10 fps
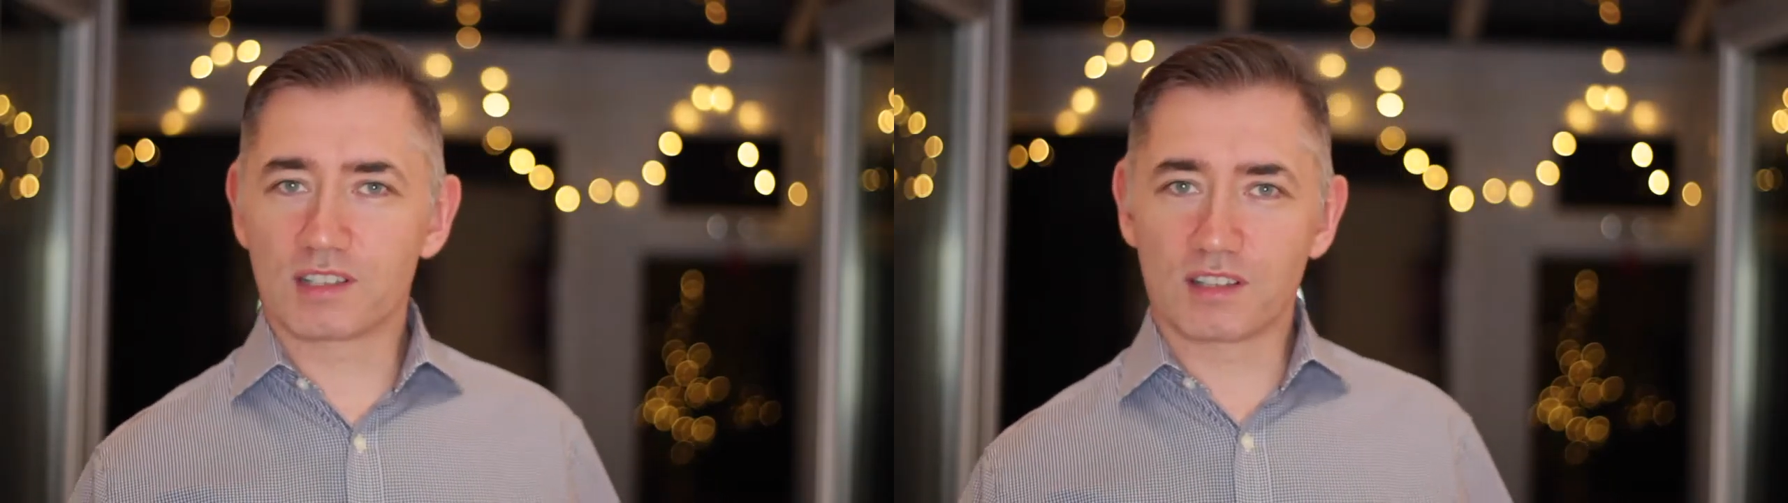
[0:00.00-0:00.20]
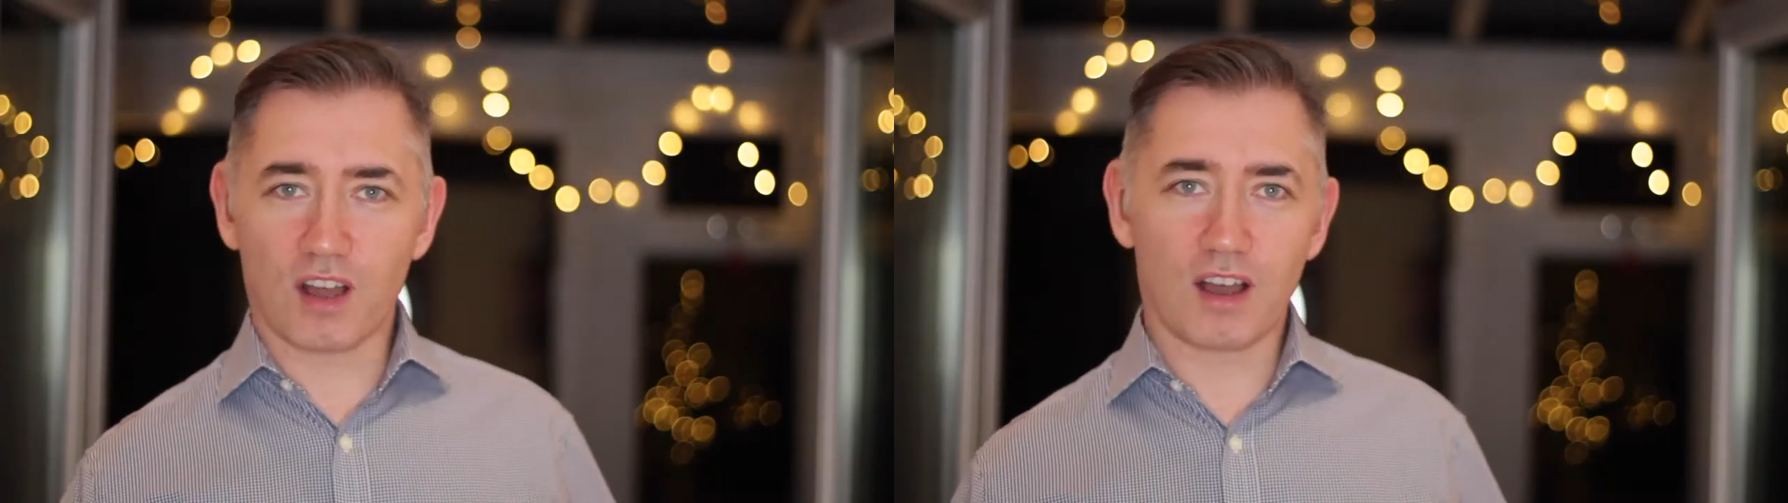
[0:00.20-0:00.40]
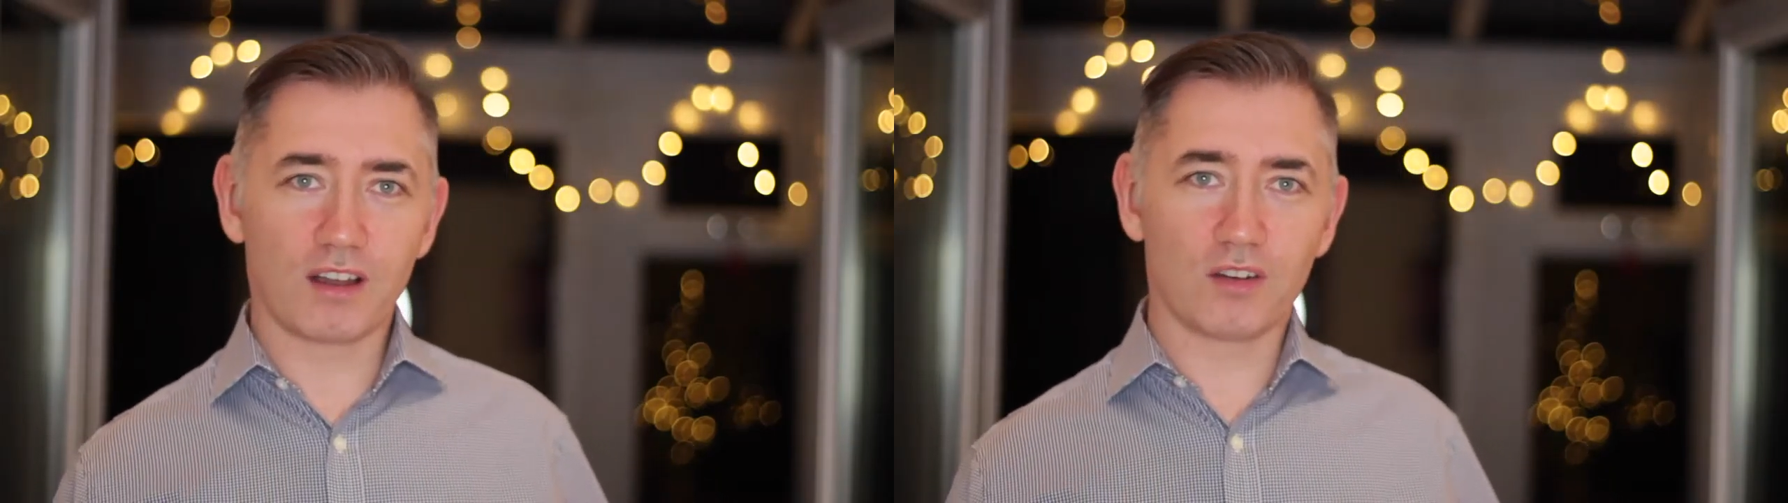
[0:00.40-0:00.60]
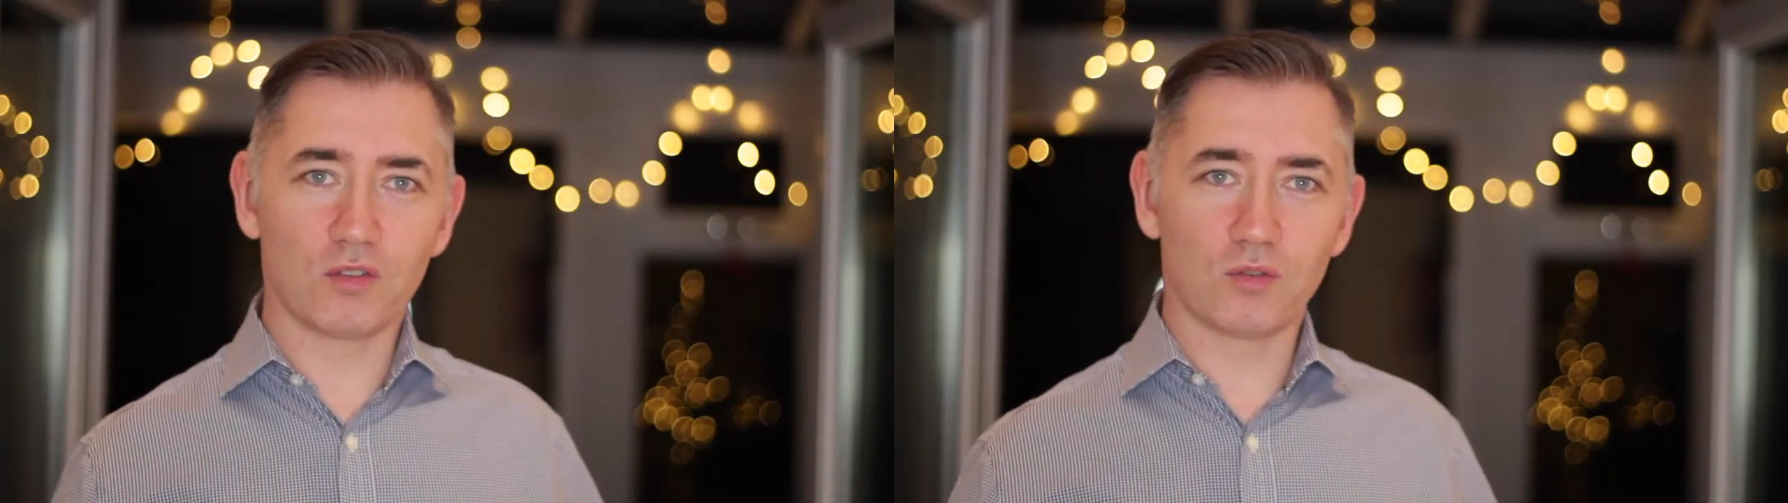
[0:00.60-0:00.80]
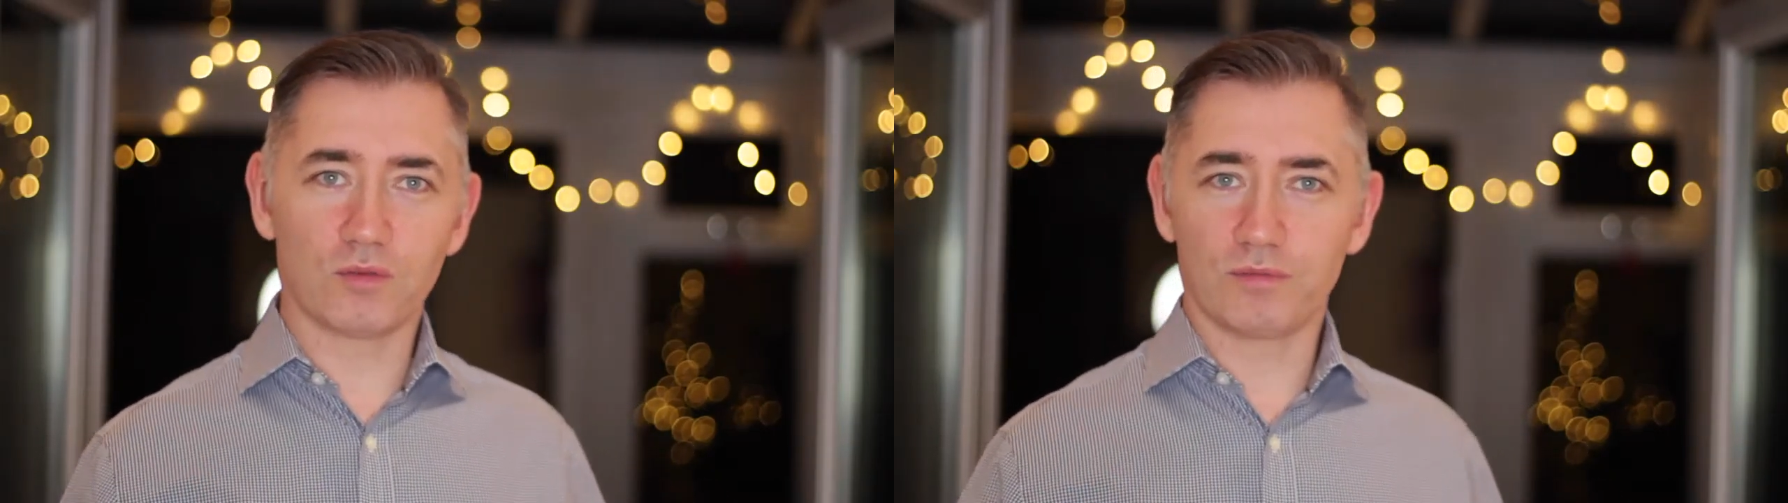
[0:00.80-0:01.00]

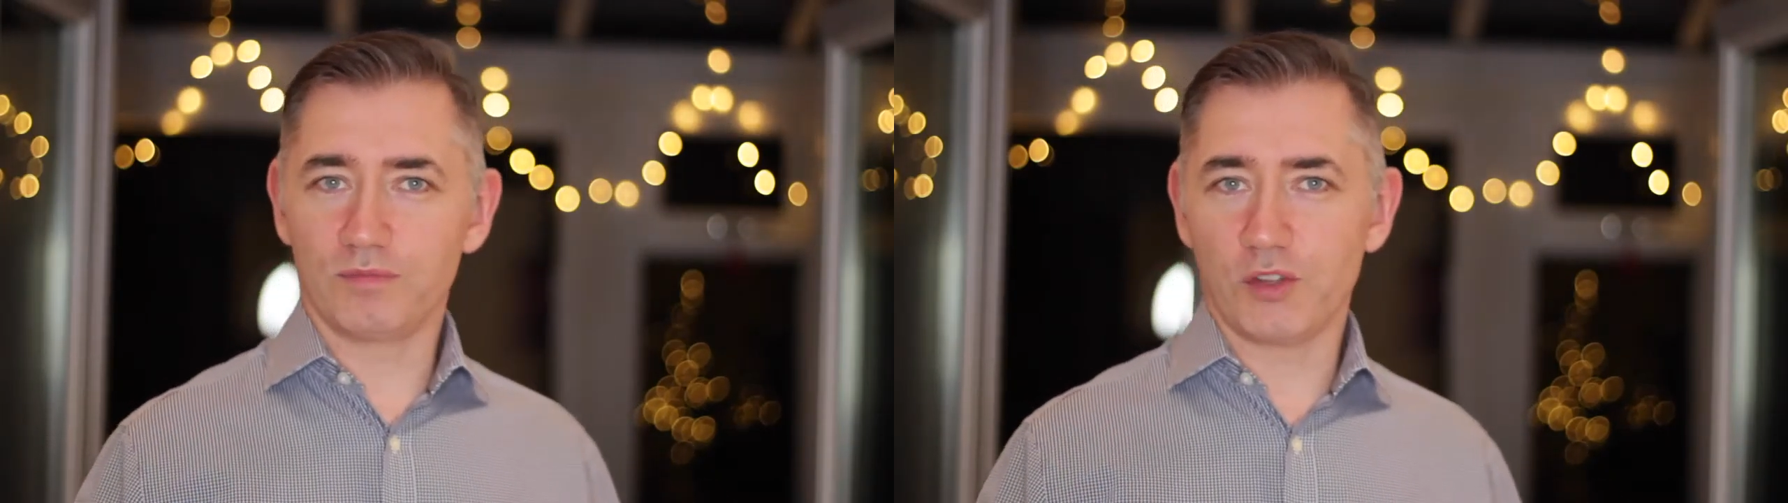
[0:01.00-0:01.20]
style